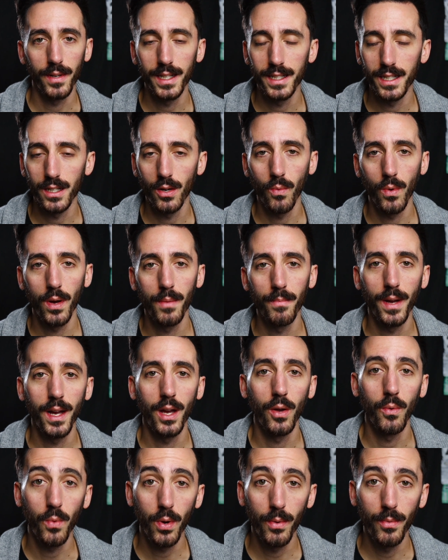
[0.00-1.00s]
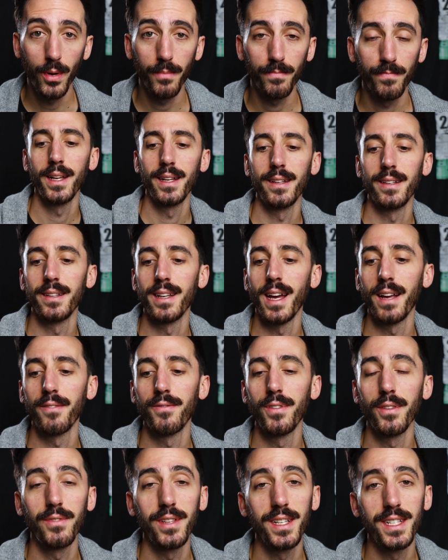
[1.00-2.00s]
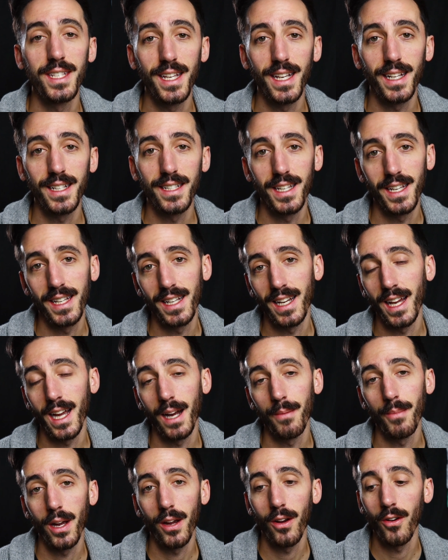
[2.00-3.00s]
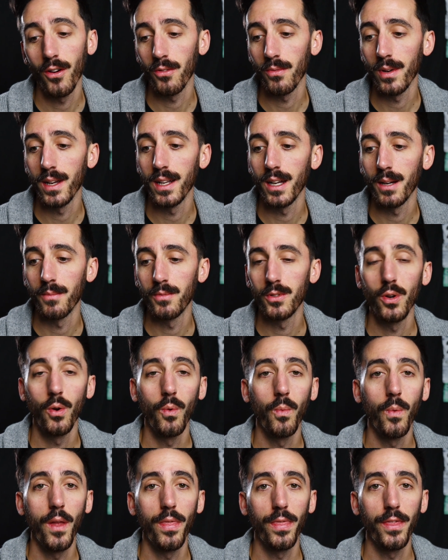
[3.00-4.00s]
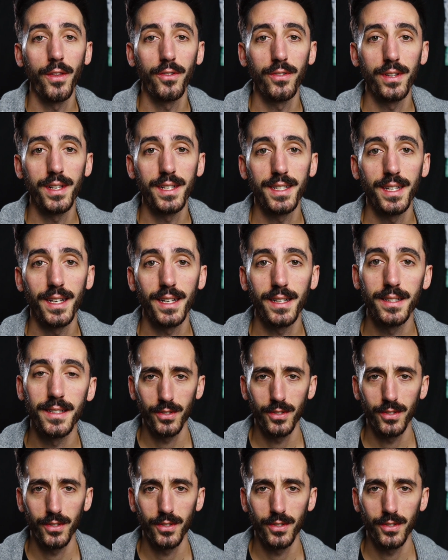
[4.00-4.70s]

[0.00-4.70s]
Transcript: I did a 1-mile warm-up at 9:56, and I got my heart rate up to a 136.